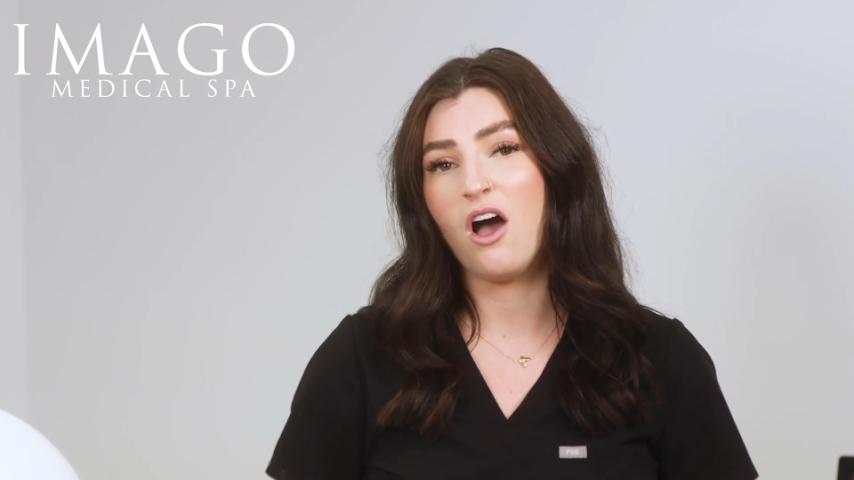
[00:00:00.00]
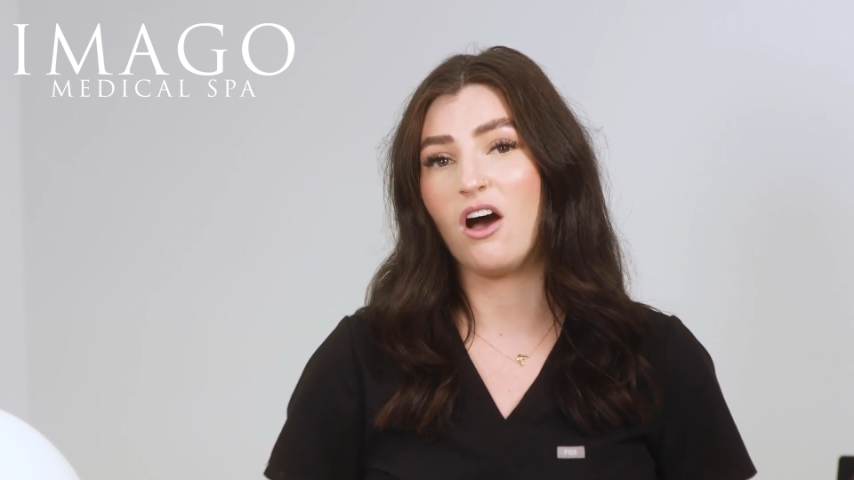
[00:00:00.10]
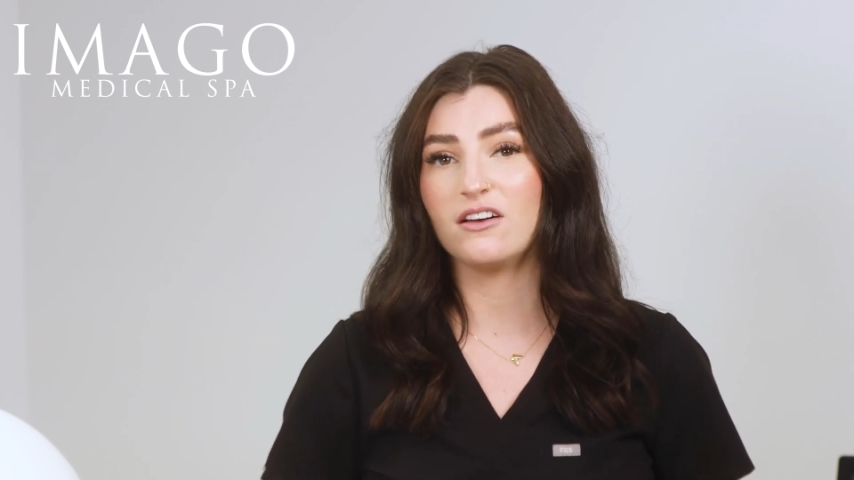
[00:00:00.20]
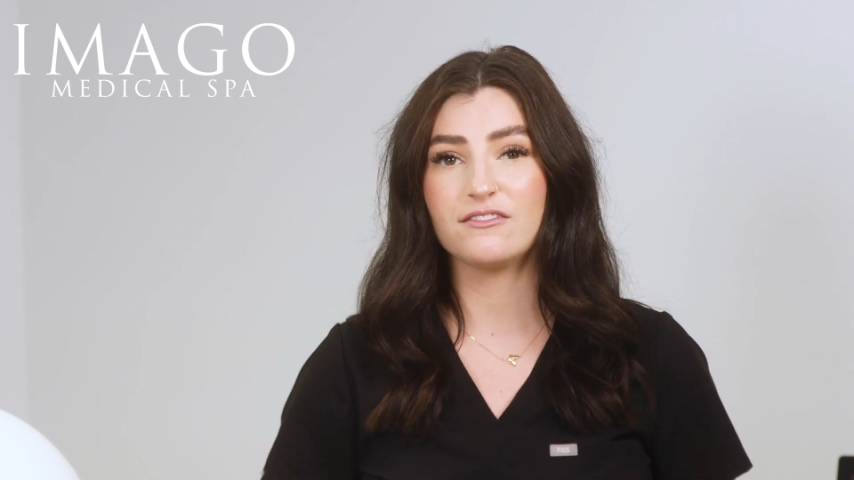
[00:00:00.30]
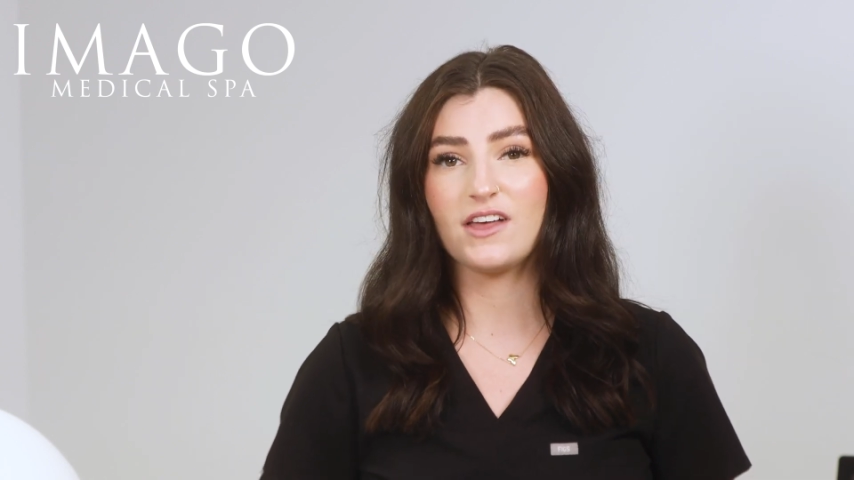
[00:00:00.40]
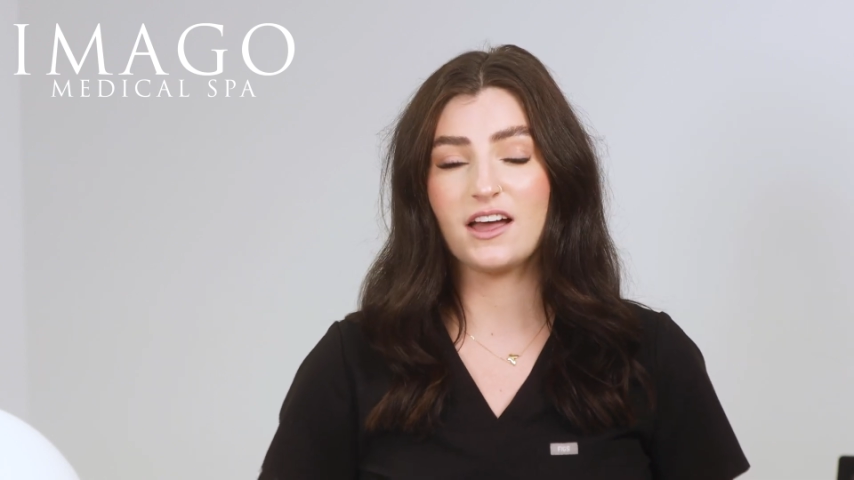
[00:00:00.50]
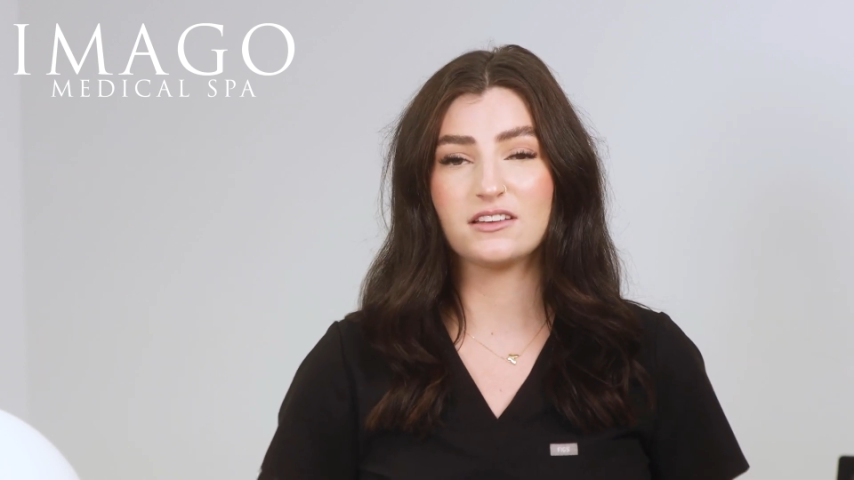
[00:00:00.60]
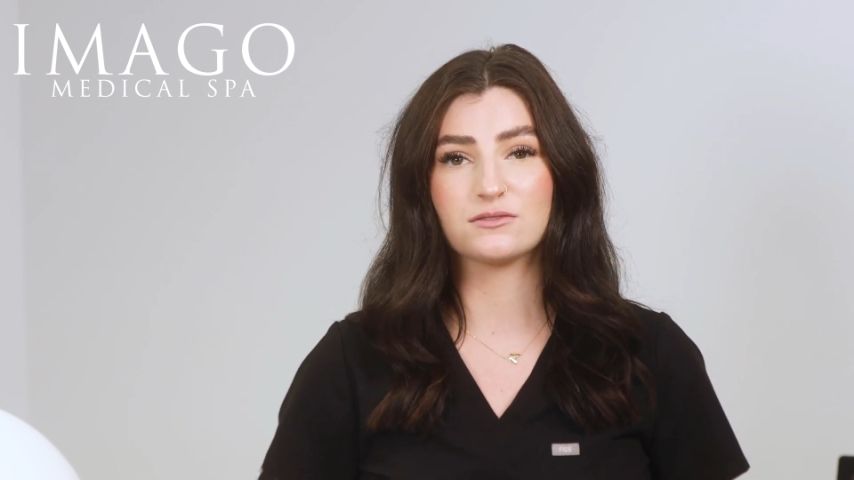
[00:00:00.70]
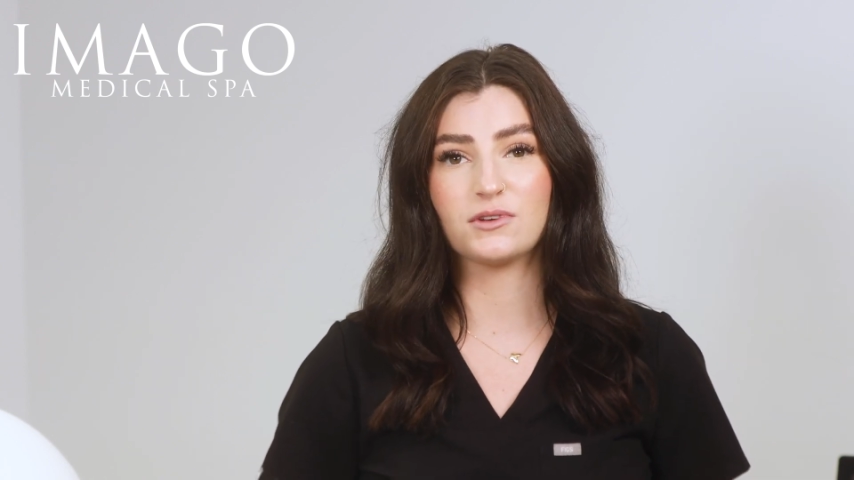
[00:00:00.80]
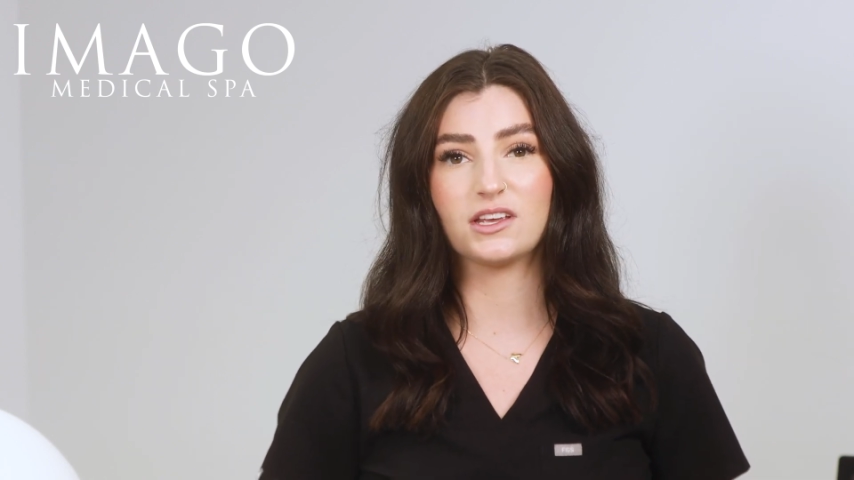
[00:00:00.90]
All of
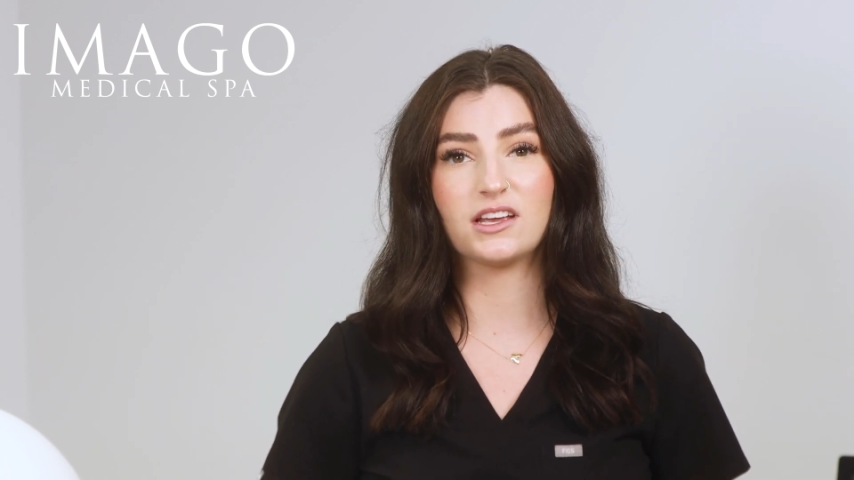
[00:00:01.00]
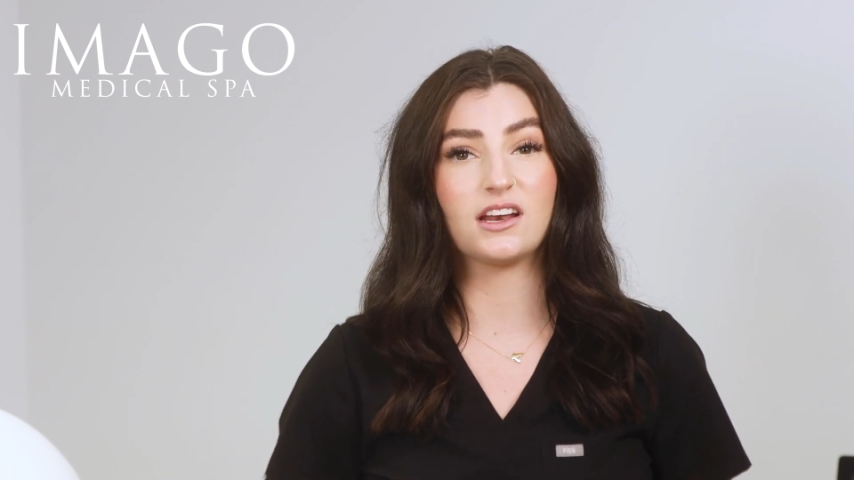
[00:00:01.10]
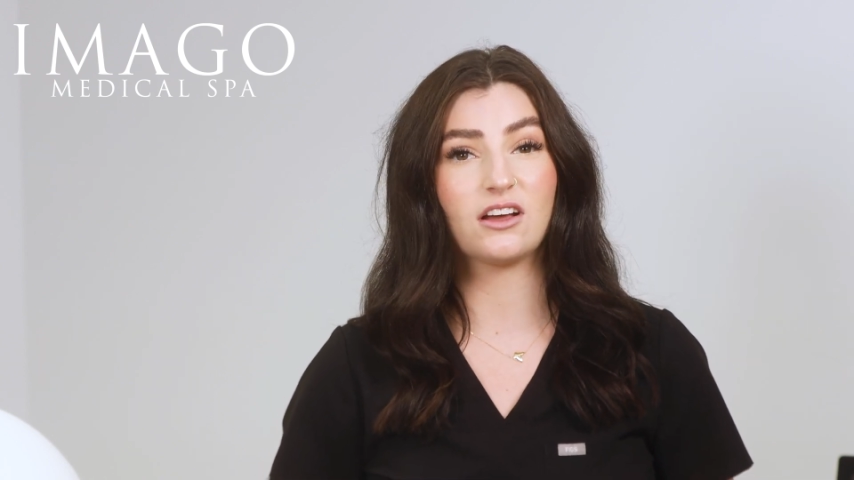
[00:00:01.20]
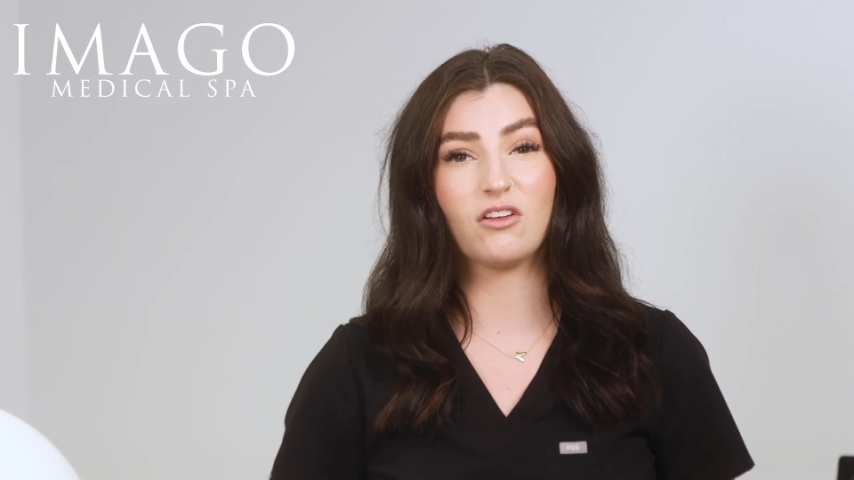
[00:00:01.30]
that is really going to